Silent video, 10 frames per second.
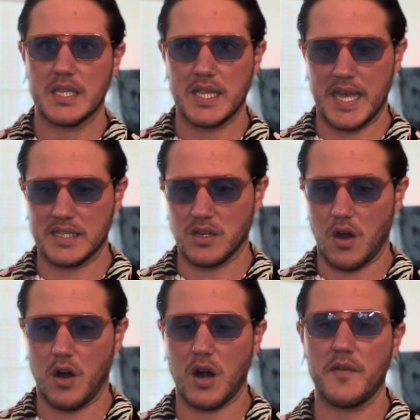that
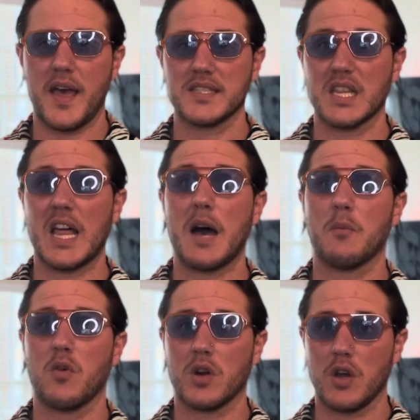Zaharoff has, a lot
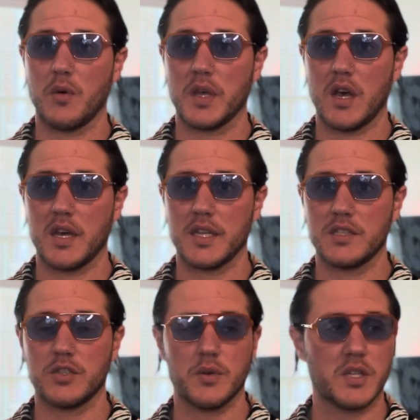more going on
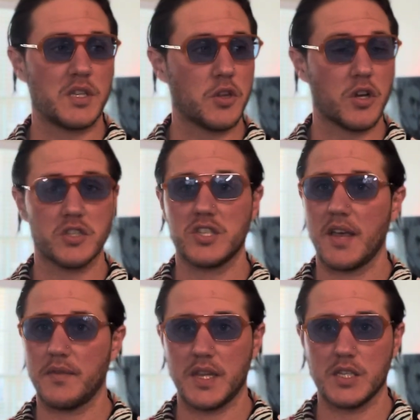into it, and
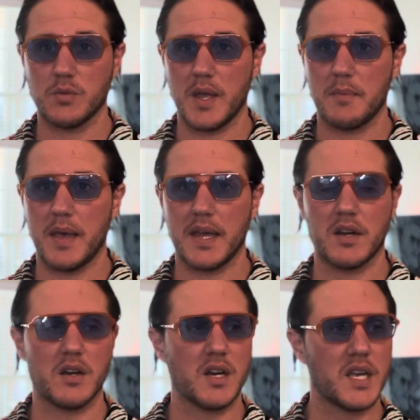longevity's way
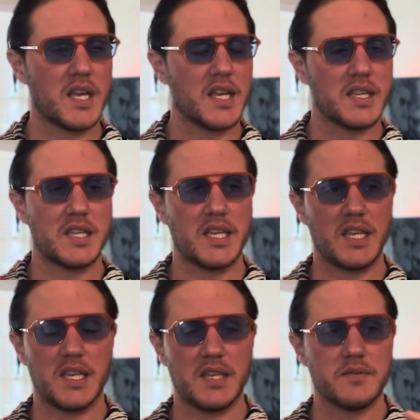better.
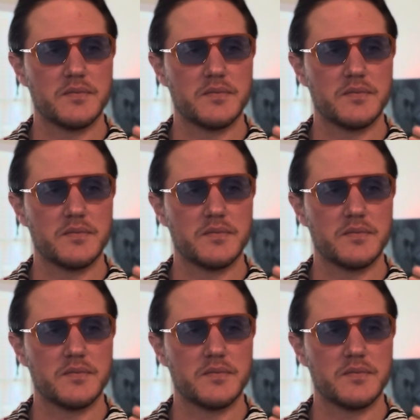The